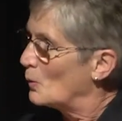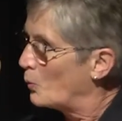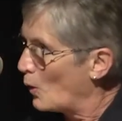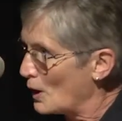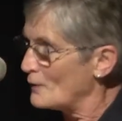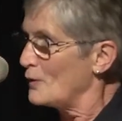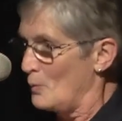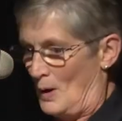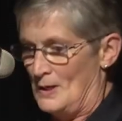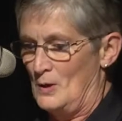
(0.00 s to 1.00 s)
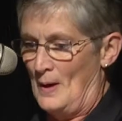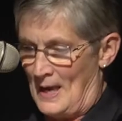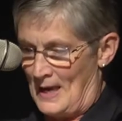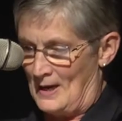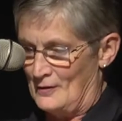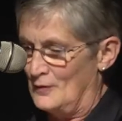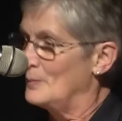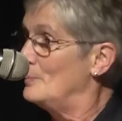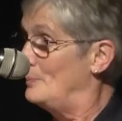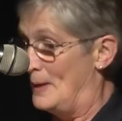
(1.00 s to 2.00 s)
Work for what you have.
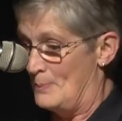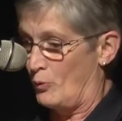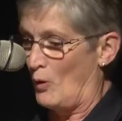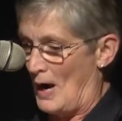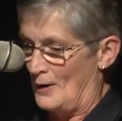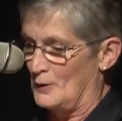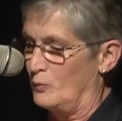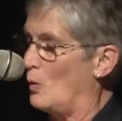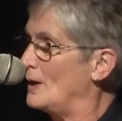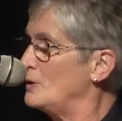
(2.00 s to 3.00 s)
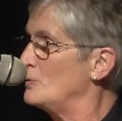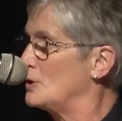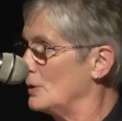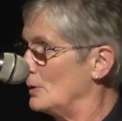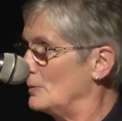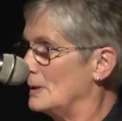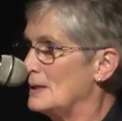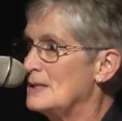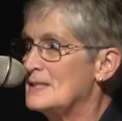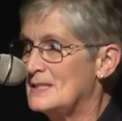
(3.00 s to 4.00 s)
Be proud of what you do.
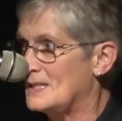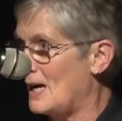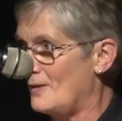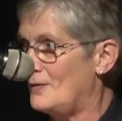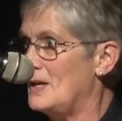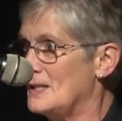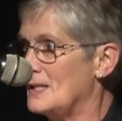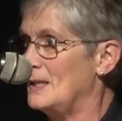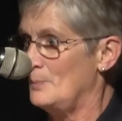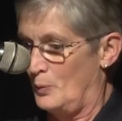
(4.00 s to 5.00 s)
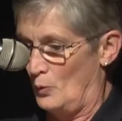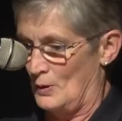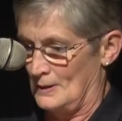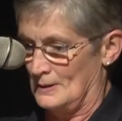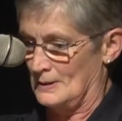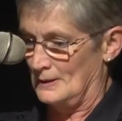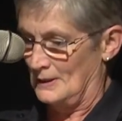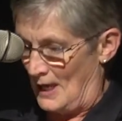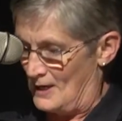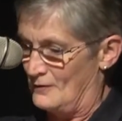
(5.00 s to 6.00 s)
Stuff isn't important.
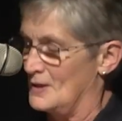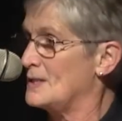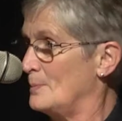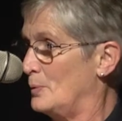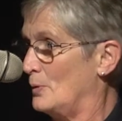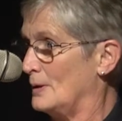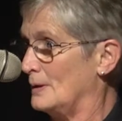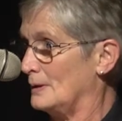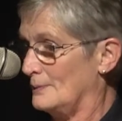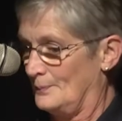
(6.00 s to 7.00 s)
Life is important.